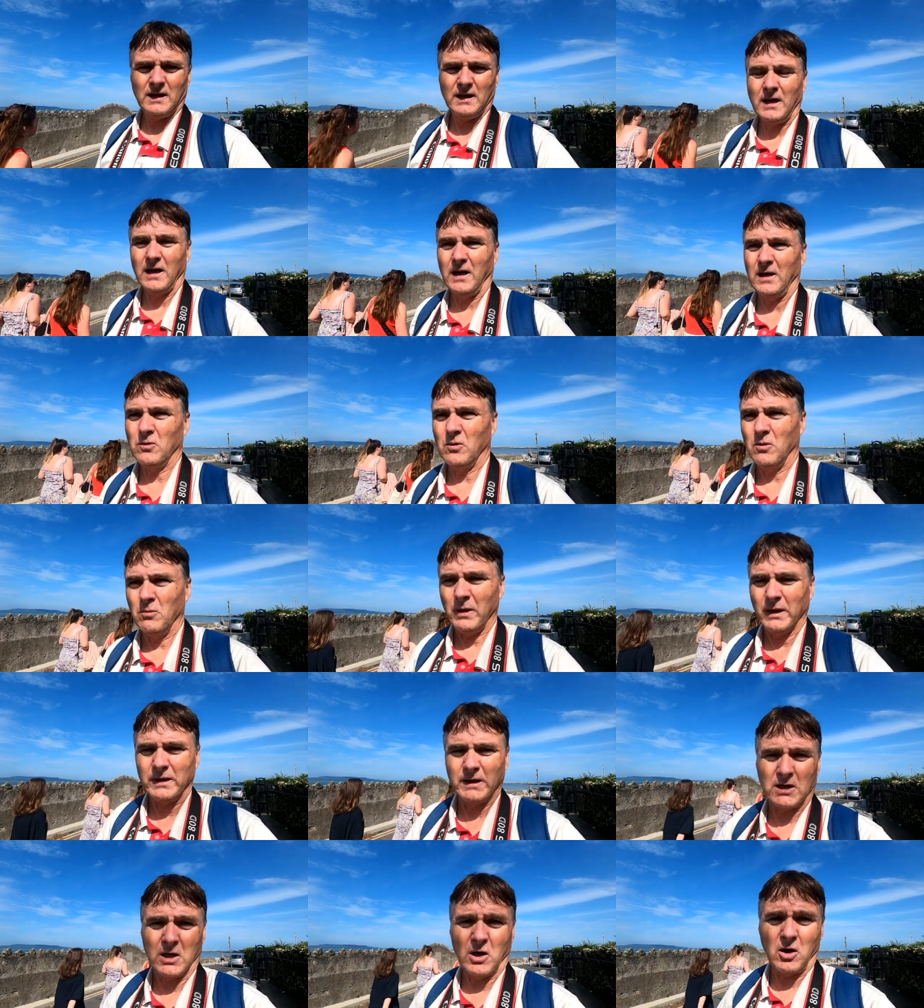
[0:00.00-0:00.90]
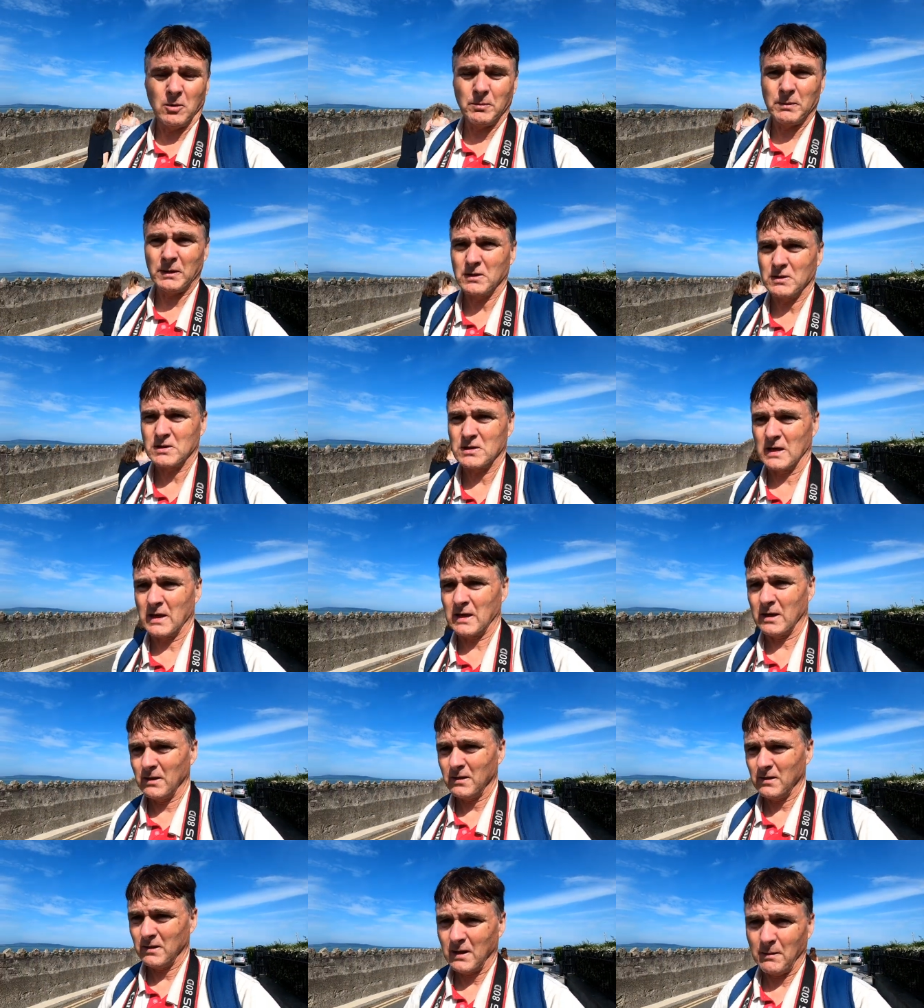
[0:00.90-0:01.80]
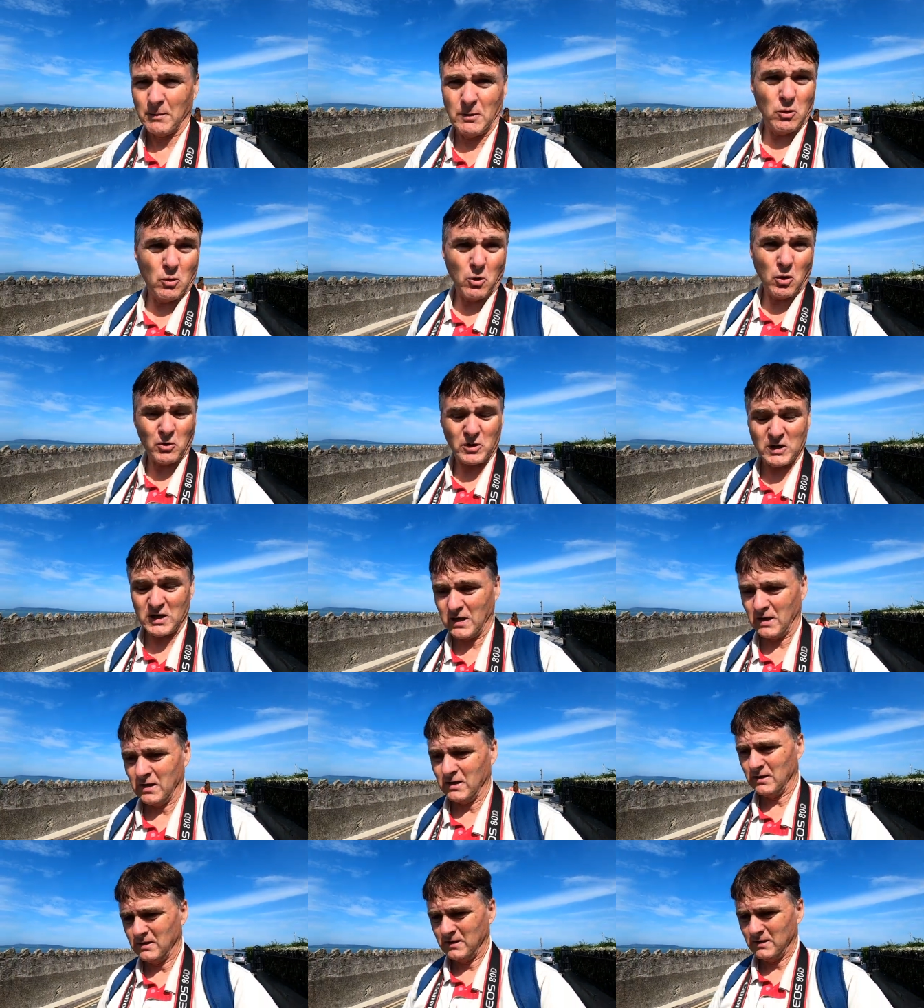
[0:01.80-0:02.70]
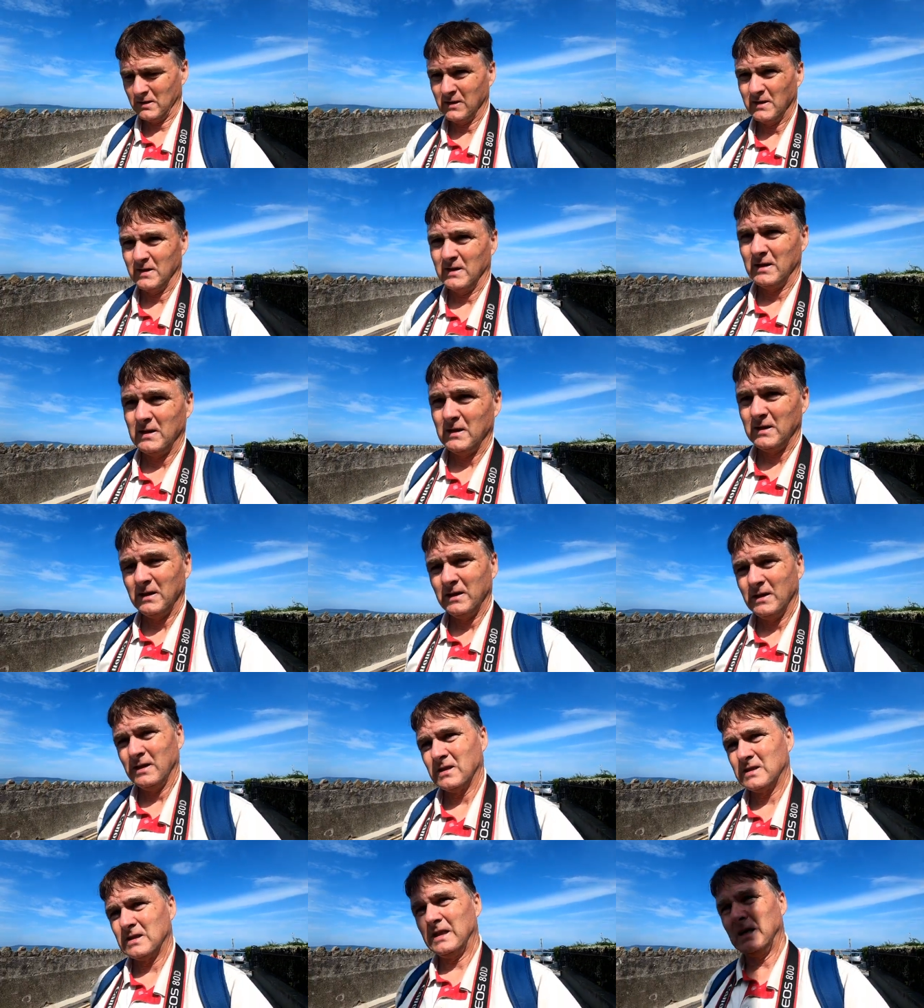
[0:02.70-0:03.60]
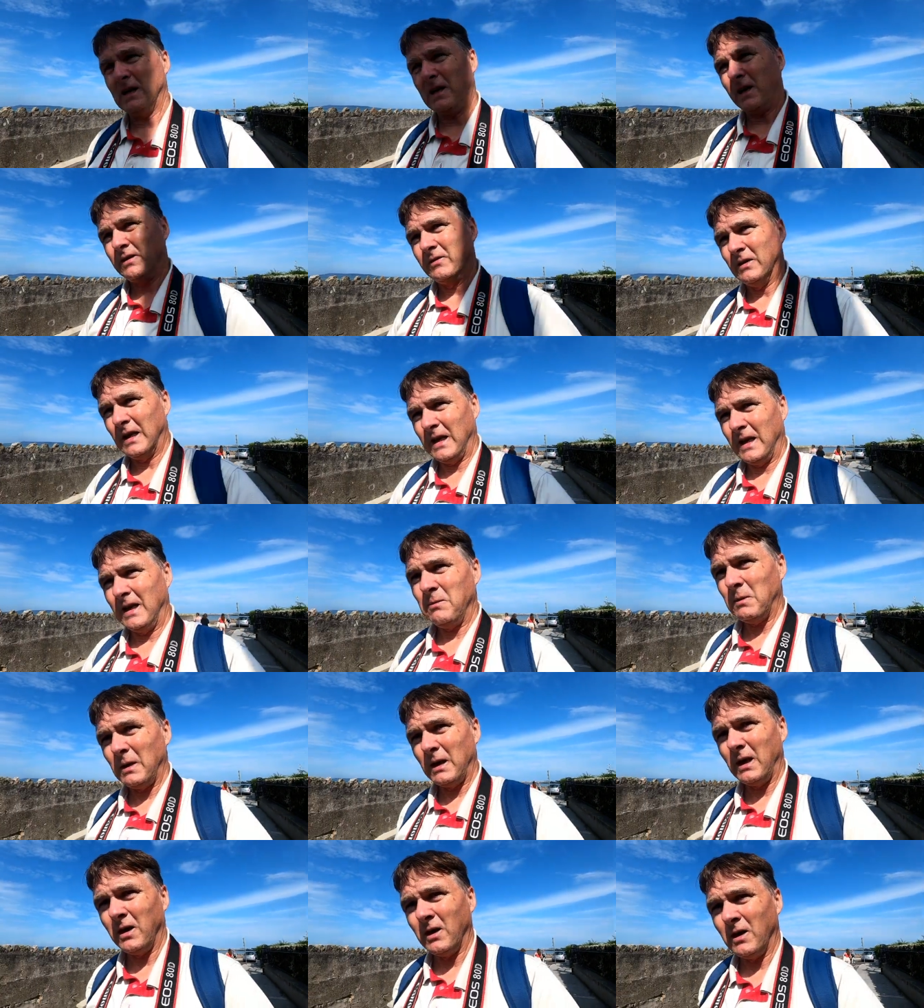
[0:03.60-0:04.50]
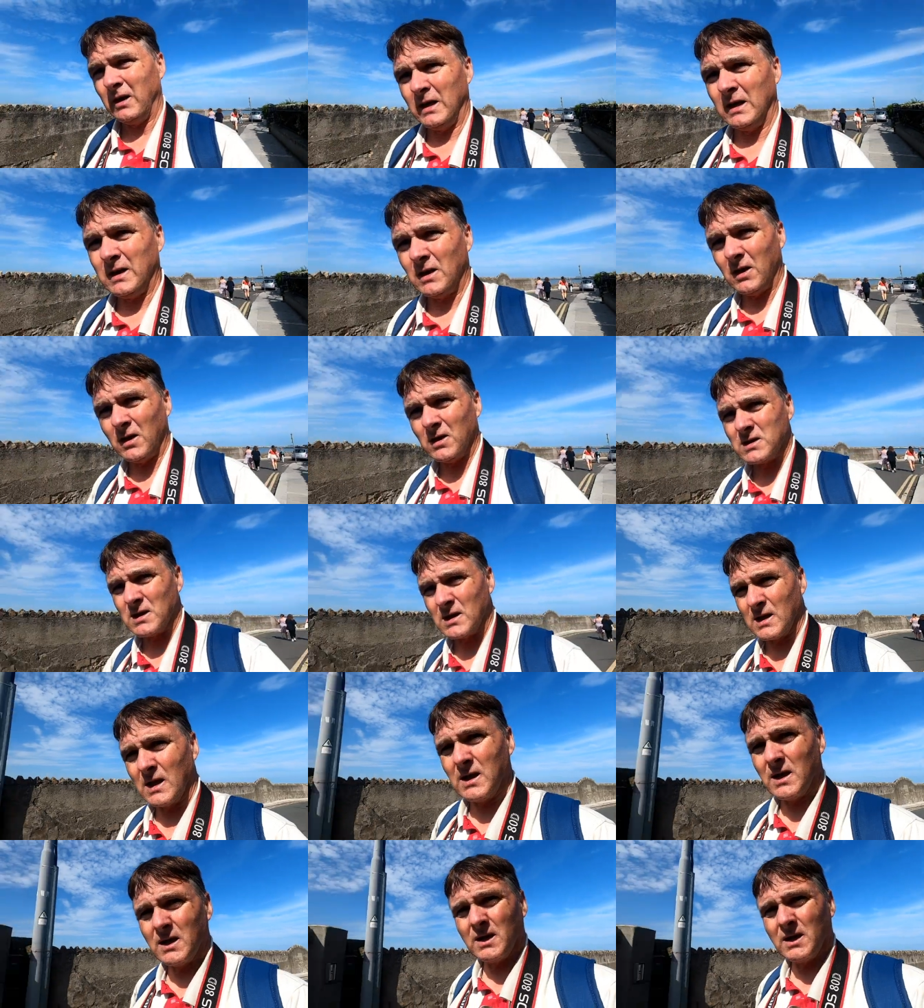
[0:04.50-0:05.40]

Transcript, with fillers: Yeah, I don't mind at all because uh, I'm in no hurry. It's a little kind of a lane here leading onto the